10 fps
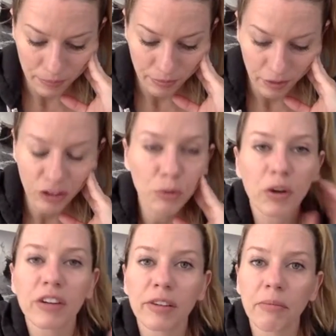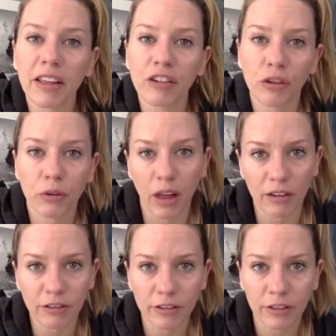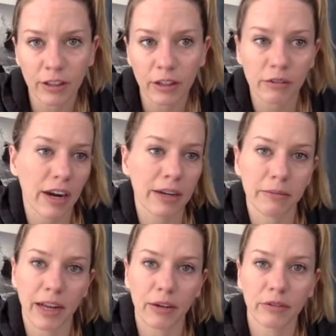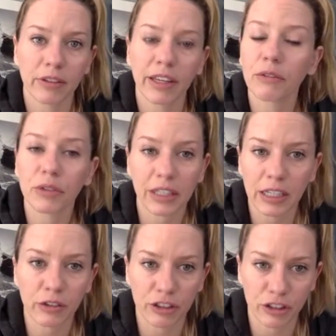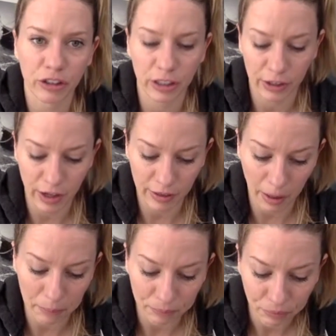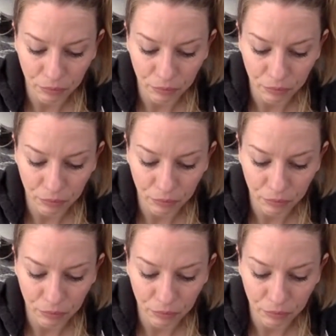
So what are some things you love? Write them down. Get really crystal clear on them.